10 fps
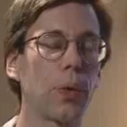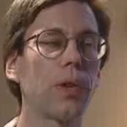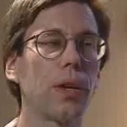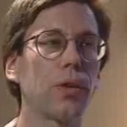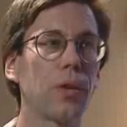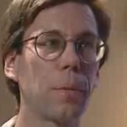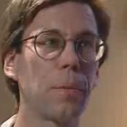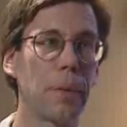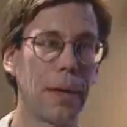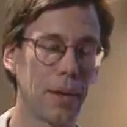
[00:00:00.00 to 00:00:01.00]
was a
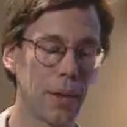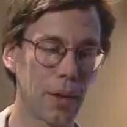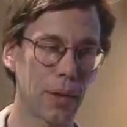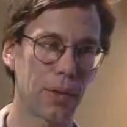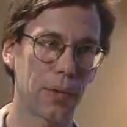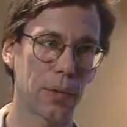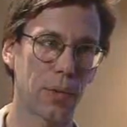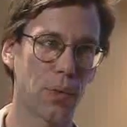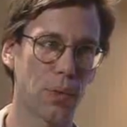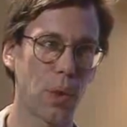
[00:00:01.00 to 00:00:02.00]
tremendous
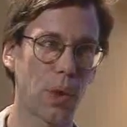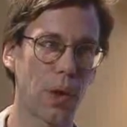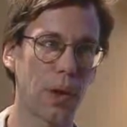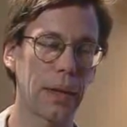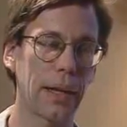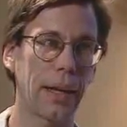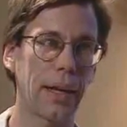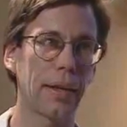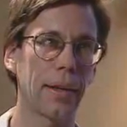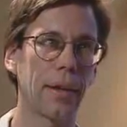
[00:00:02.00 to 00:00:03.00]
roar,
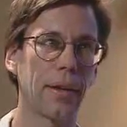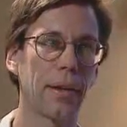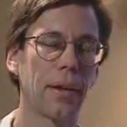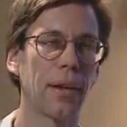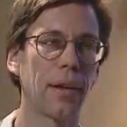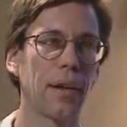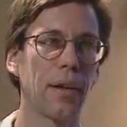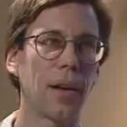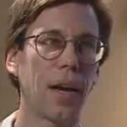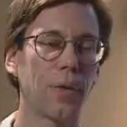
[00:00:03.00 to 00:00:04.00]
and
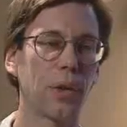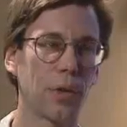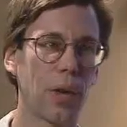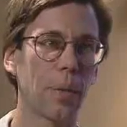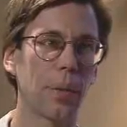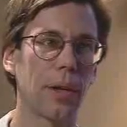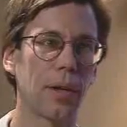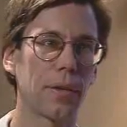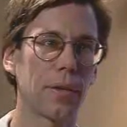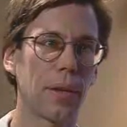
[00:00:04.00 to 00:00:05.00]
I have described it
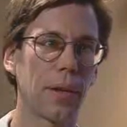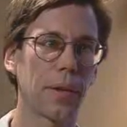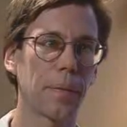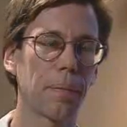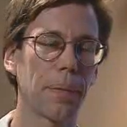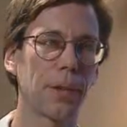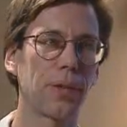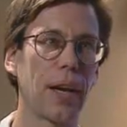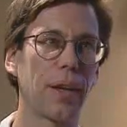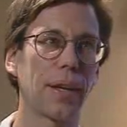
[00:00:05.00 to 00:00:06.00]
as the
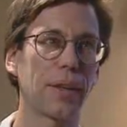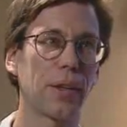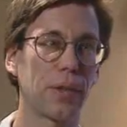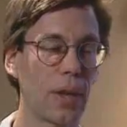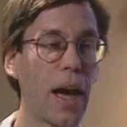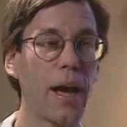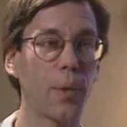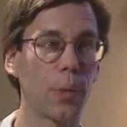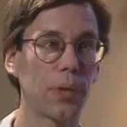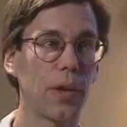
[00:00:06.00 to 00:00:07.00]
sound like the sky
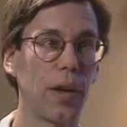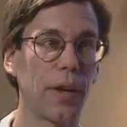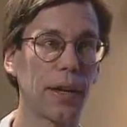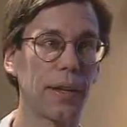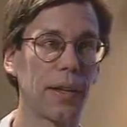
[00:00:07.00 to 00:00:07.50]
was tearing.